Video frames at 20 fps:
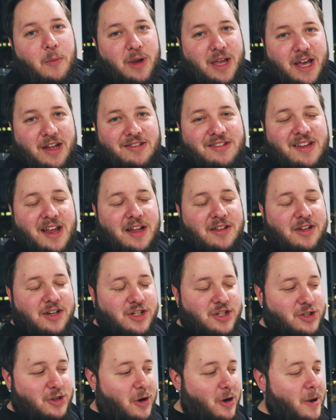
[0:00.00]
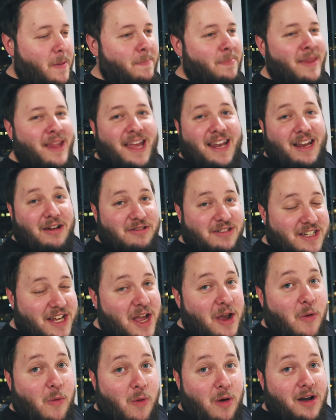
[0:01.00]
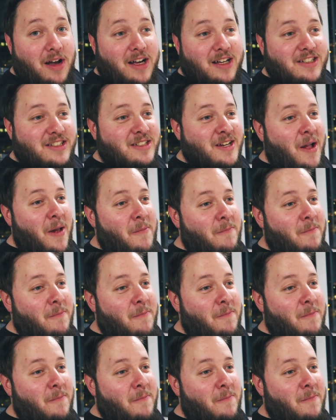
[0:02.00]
we get a static shock. Now it's getting worse.